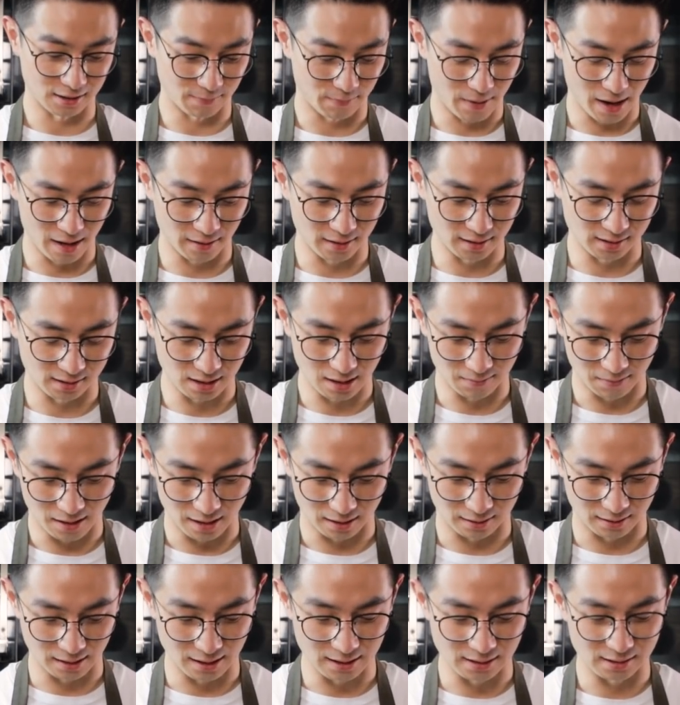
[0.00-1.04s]
to pair this up
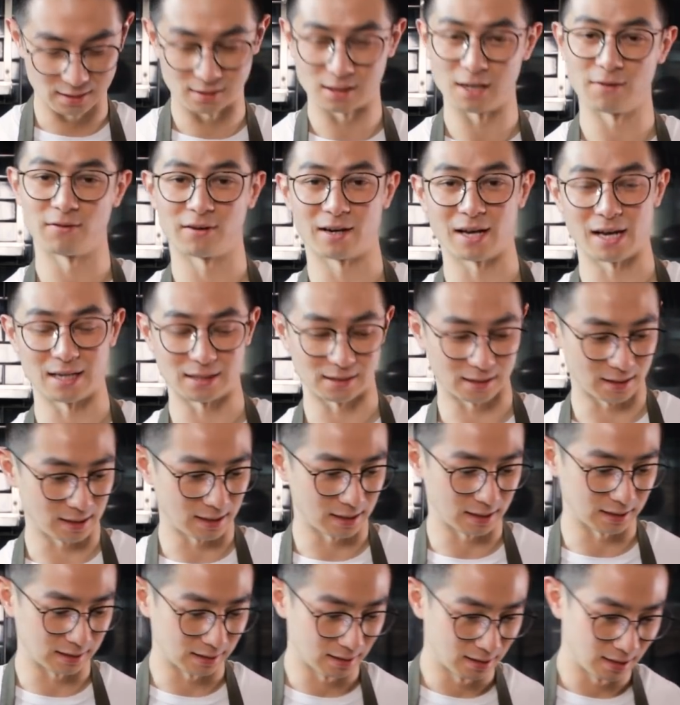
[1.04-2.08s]
like this, serve it as
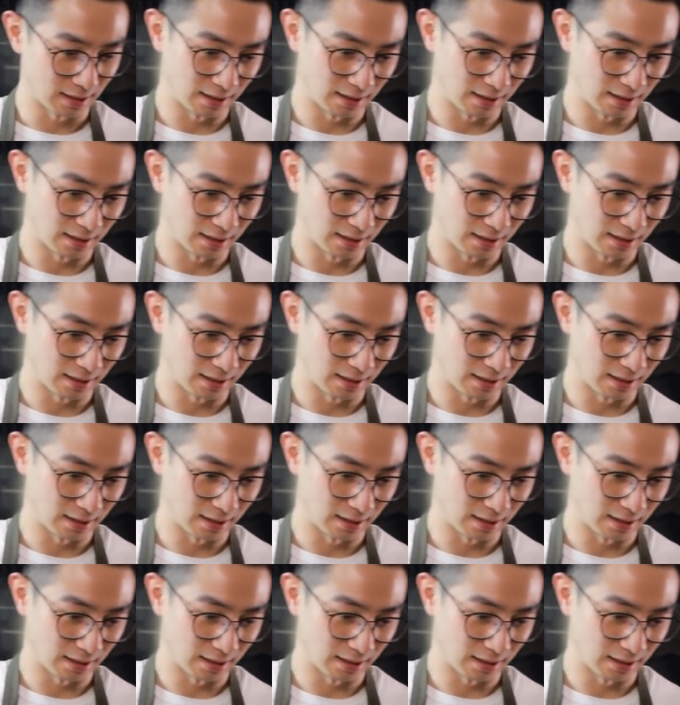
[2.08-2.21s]
is,